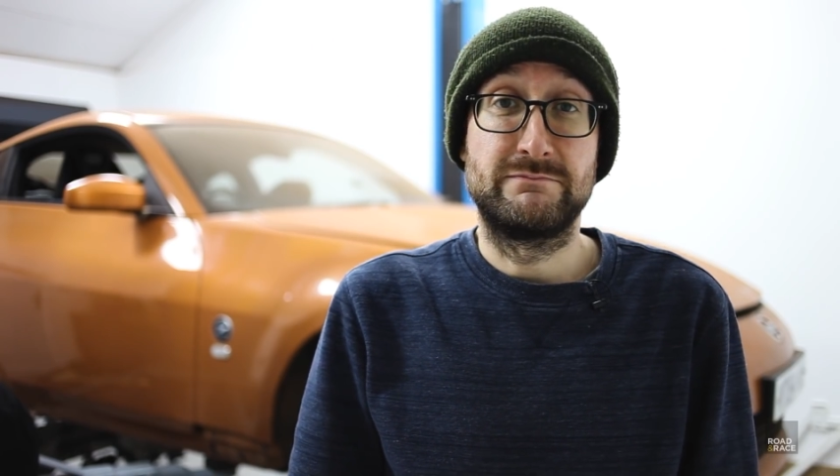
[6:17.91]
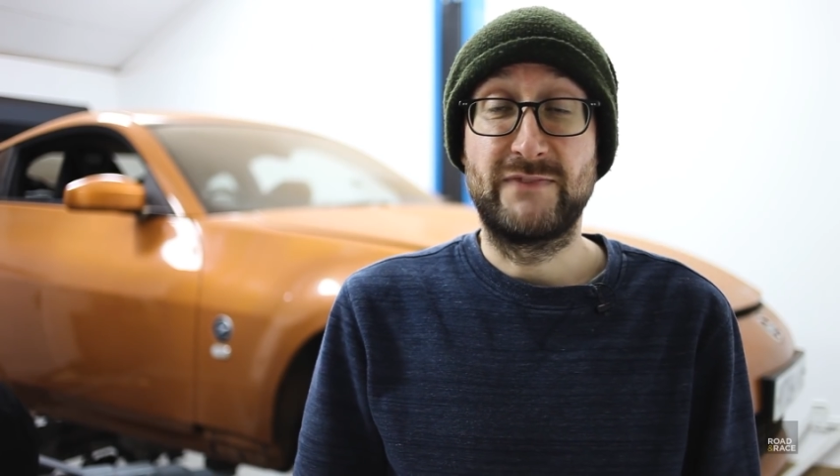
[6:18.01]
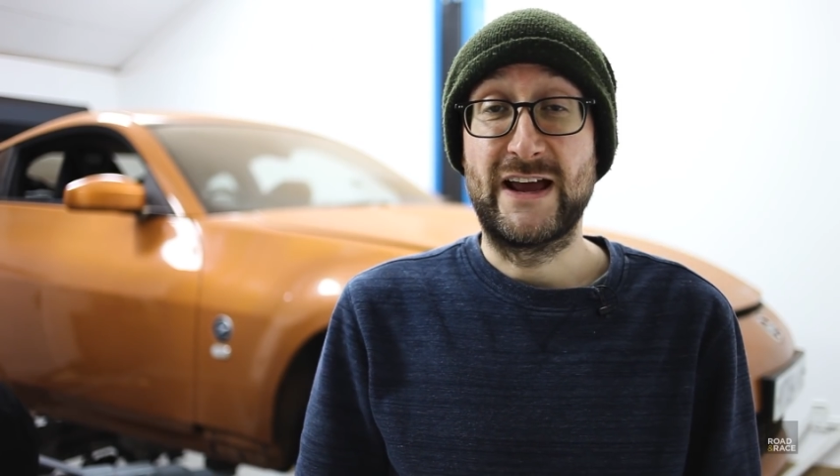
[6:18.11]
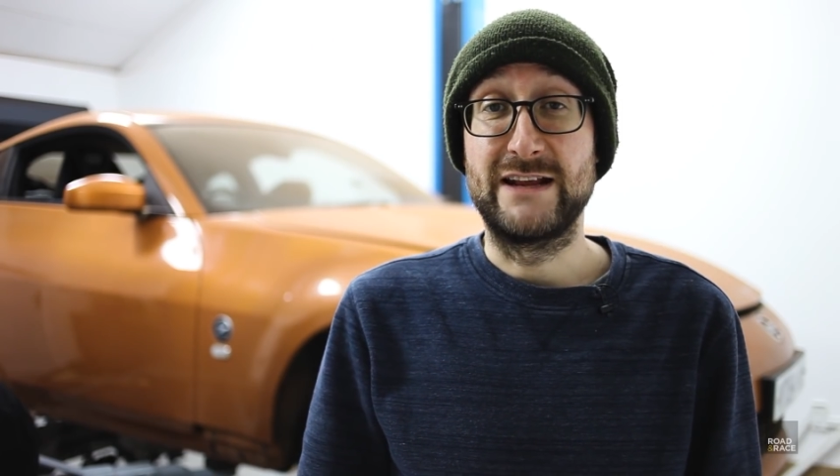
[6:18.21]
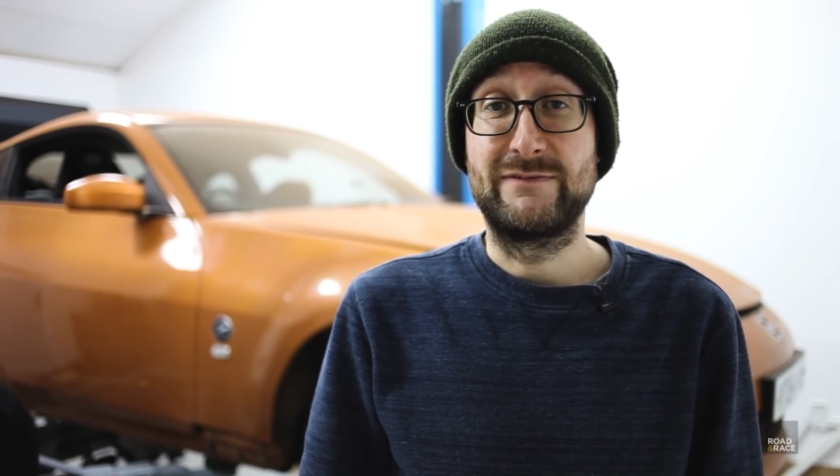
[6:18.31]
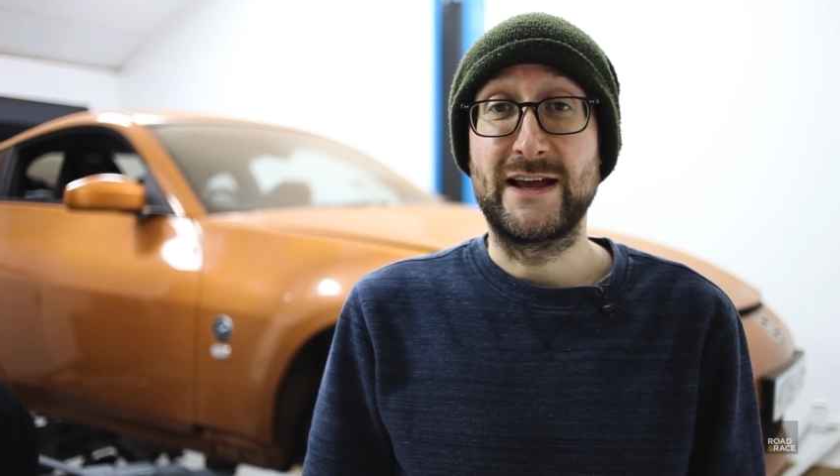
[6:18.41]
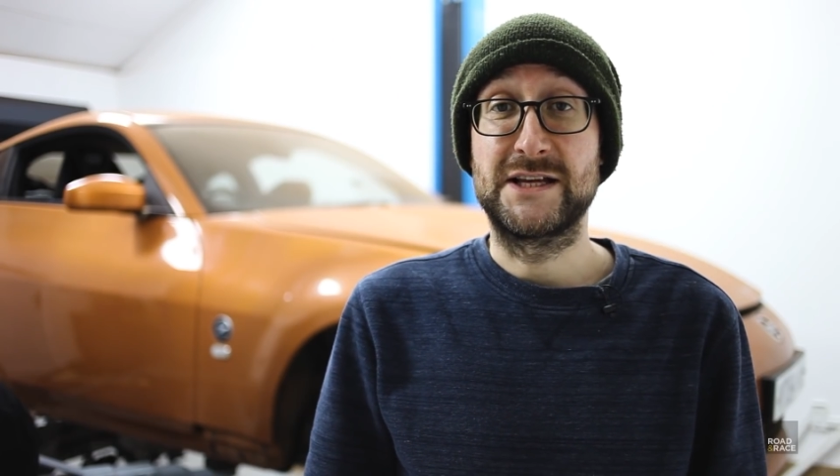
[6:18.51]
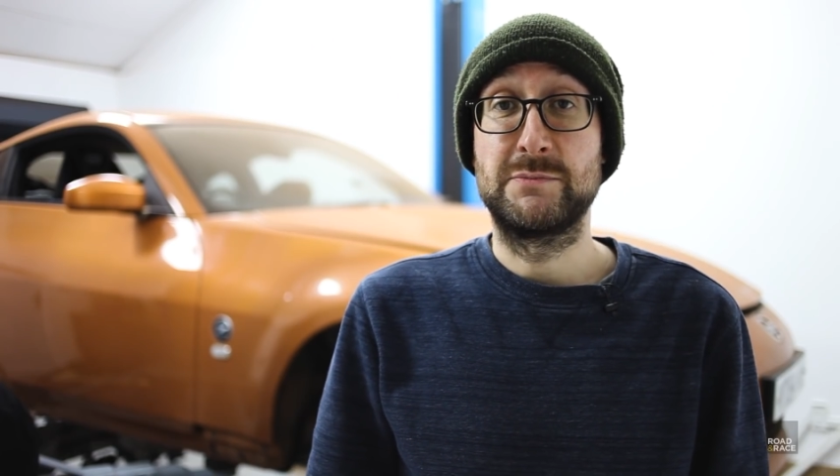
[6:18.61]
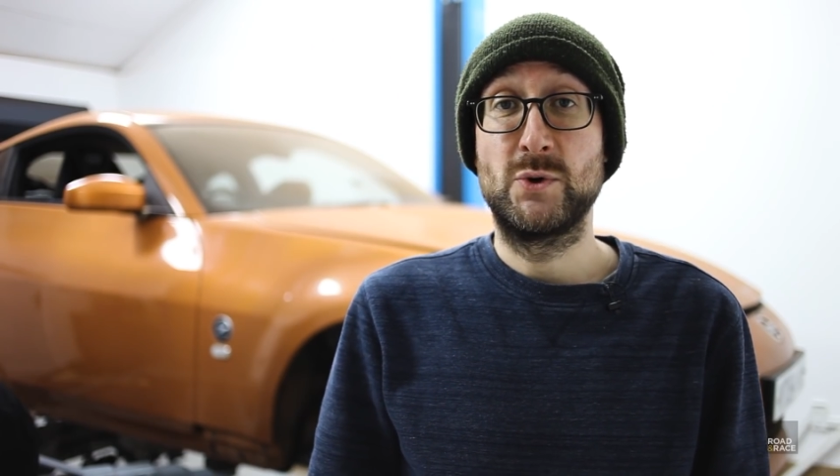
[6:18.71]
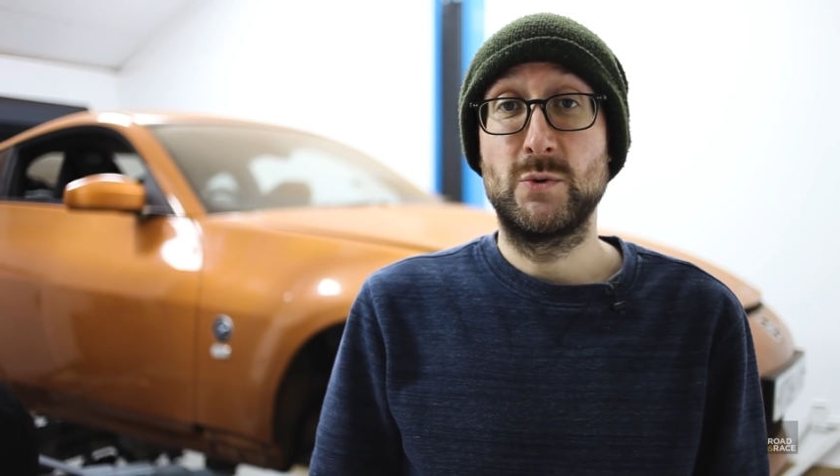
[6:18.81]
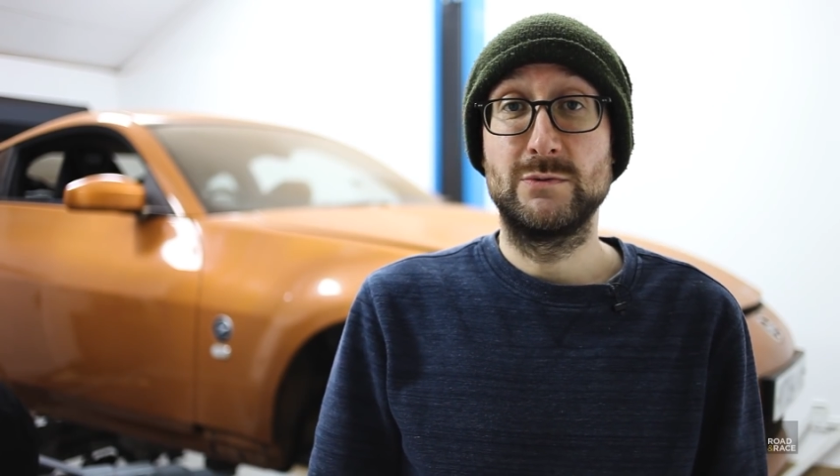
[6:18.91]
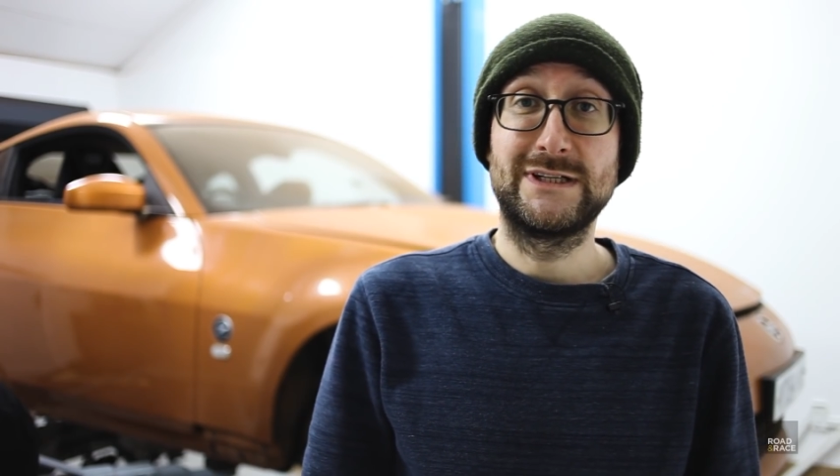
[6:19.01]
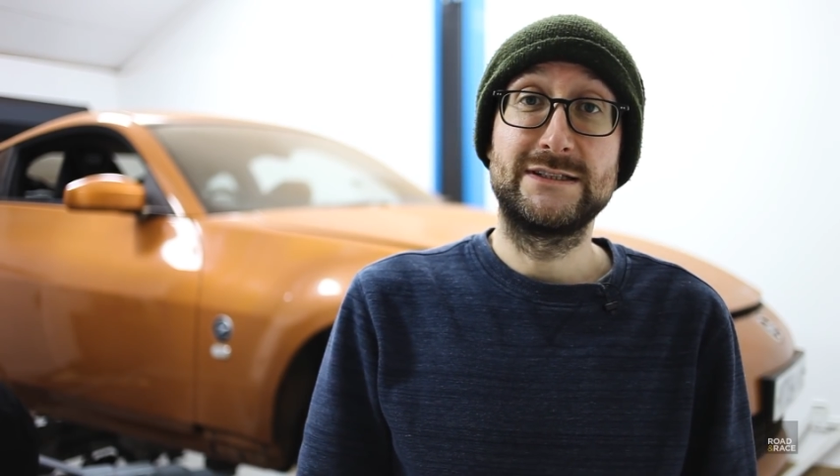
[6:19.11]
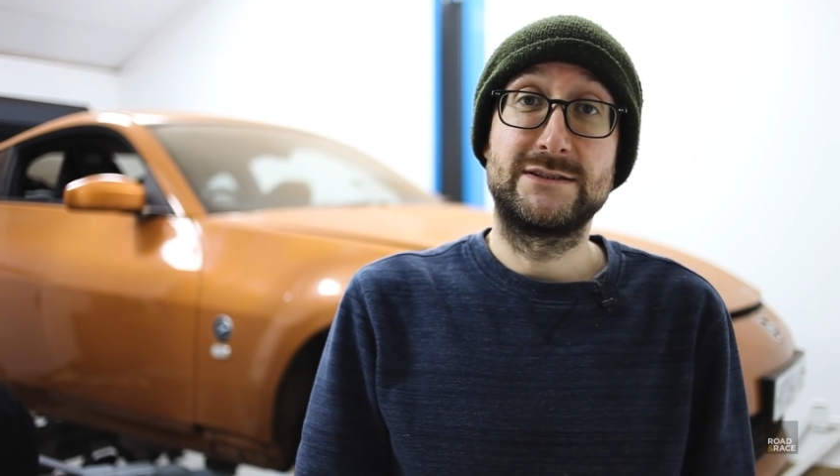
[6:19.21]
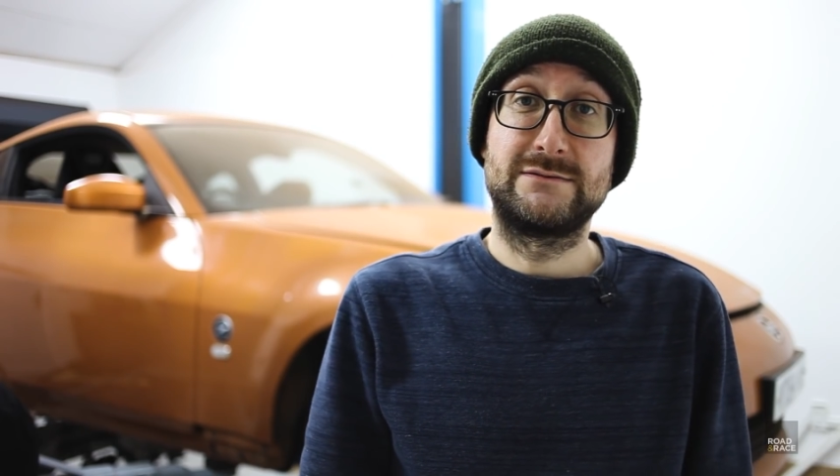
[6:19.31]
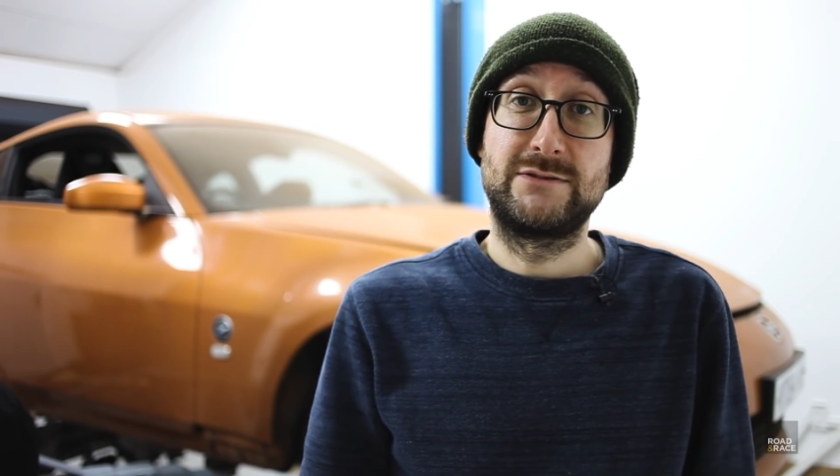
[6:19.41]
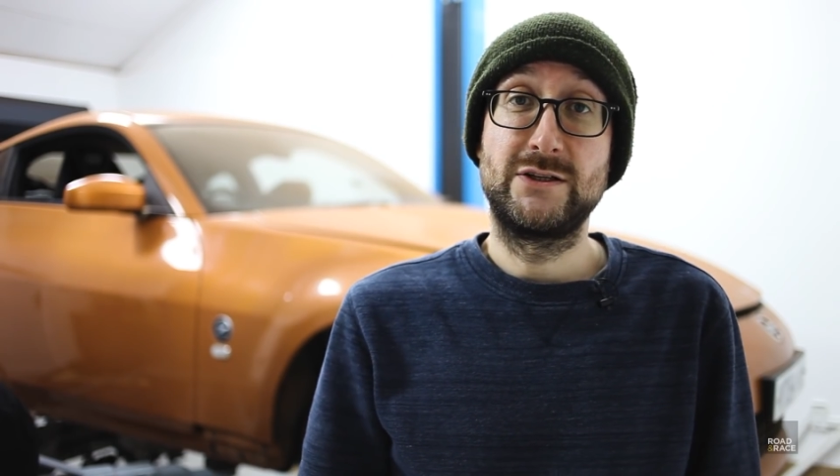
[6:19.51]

fairly flexible and that's